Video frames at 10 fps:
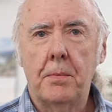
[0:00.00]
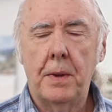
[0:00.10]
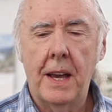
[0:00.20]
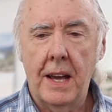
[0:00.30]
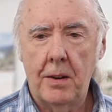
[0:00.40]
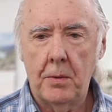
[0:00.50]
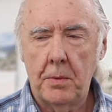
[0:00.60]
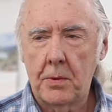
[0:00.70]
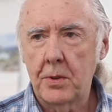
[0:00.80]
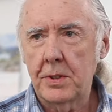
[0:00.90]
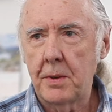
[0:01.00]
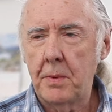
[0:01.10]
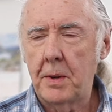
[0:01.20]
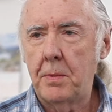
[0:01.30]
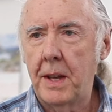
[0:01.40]
Piano, of course, I've
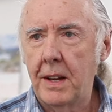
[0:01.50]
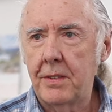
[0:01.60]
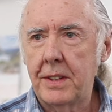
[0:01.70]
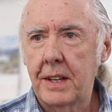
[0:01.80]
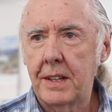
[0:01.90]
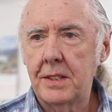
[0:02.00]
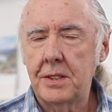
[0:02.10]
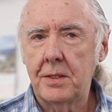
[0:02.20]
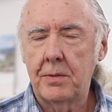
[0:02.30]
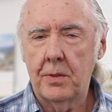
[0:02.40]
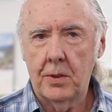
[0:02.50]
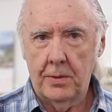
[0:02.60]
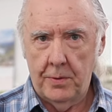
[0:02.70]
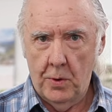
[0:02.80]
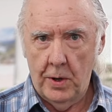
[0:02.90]
been a piano technician for
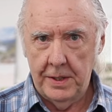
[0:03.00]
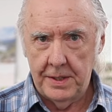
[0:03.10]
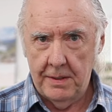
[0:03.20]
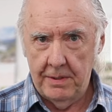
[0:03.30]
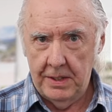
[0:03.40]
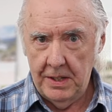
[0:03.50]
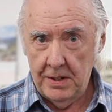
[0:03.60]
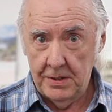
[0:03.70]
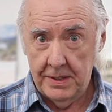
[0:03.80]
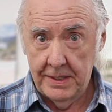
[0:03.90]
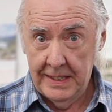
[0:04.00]
47 years.